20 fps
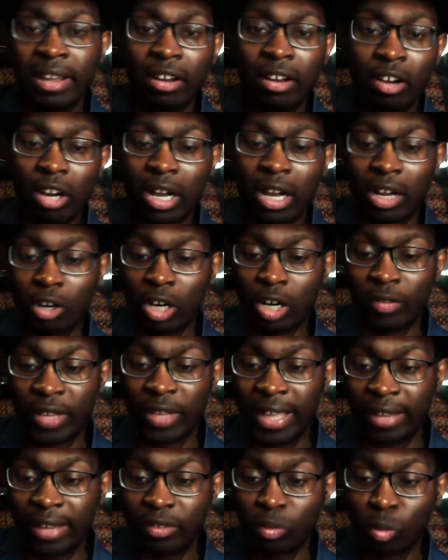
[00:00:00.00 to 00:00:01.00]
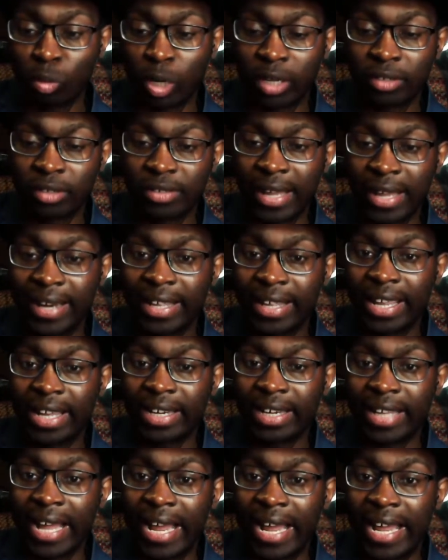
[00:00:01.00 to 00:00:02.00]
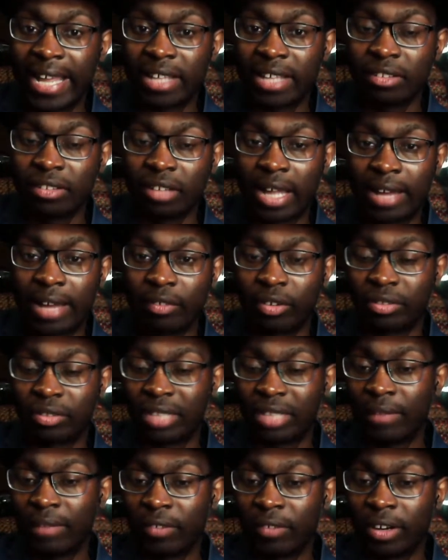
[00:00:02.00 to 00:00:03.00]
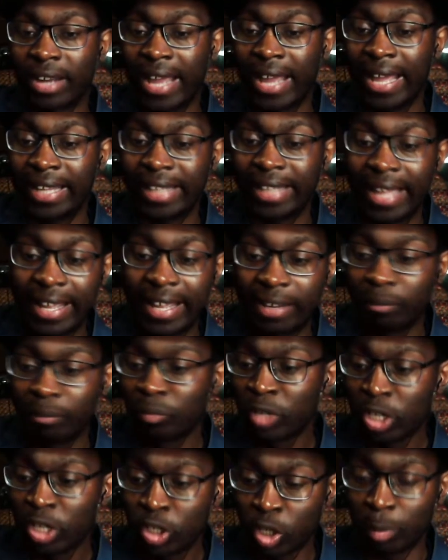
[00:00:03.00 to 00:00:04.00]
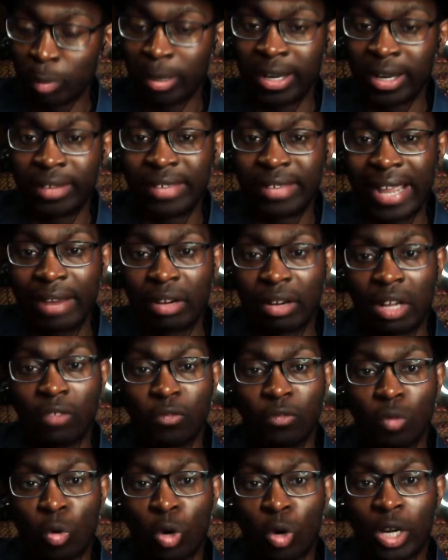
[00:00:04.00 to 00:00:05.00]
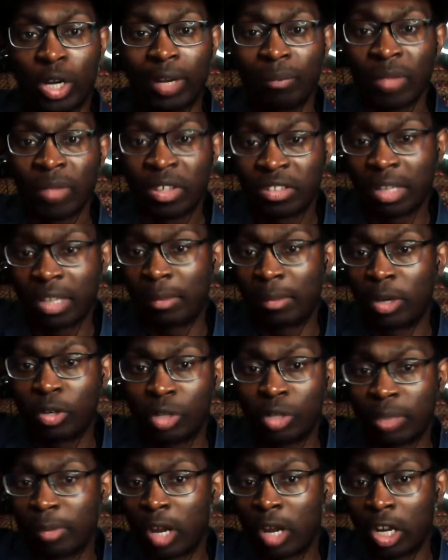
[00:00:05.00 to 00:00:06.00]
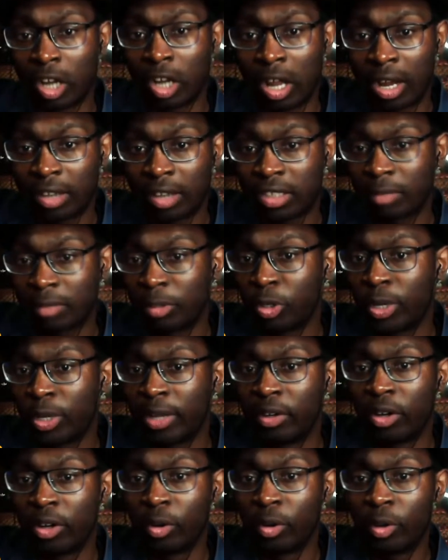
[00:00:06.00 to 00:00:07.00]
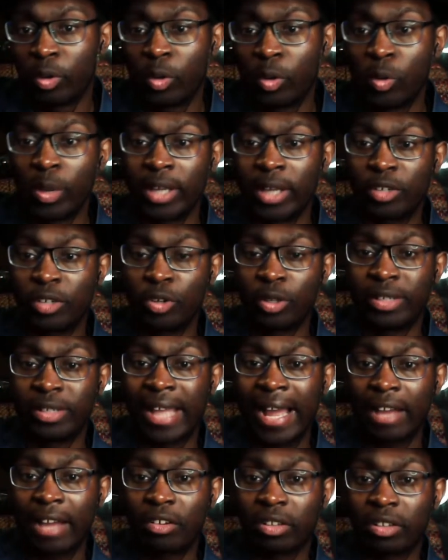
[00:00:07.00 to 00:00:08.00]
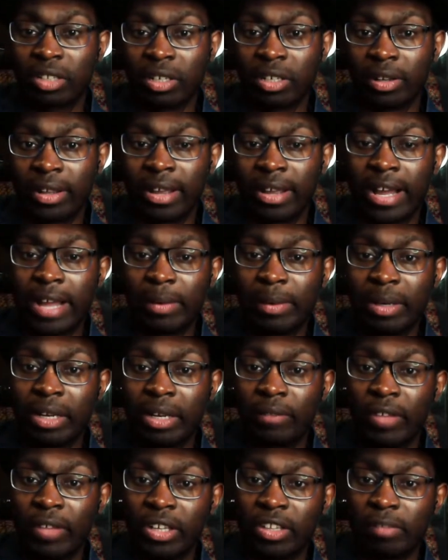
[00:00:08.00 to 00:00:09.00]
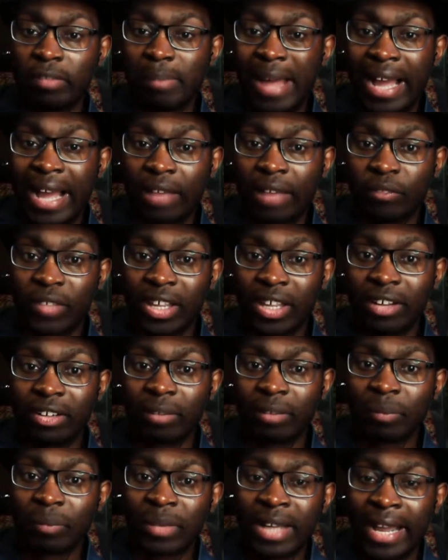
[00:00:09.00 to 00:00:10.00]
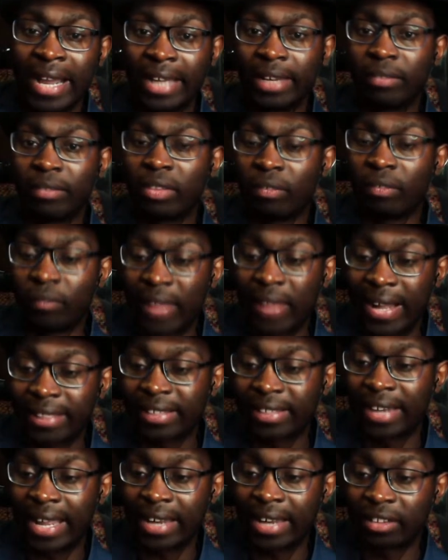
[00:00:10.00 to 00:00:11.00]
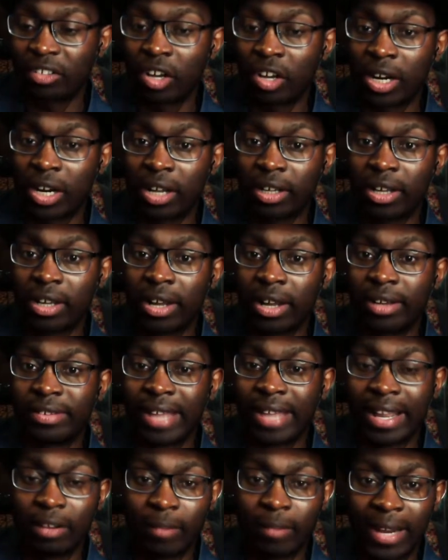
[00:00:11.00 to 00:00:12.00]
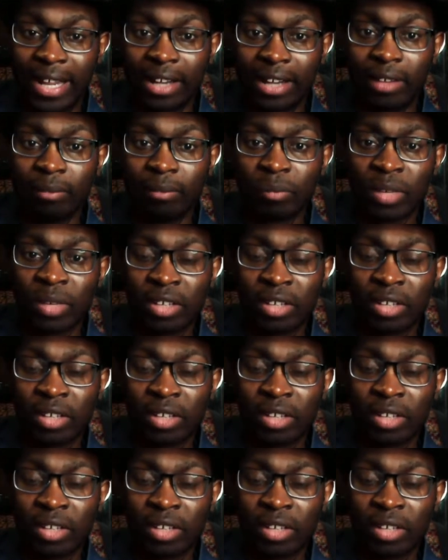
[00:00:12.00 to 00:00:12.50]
Hervey getting to work, signing in guys at receiver, and then you bring in Tyrell Ford, someone who's a ball hawk, someone who can get you tackles in the defensive backfield. I love the fact that Ed's gotten Tyrell.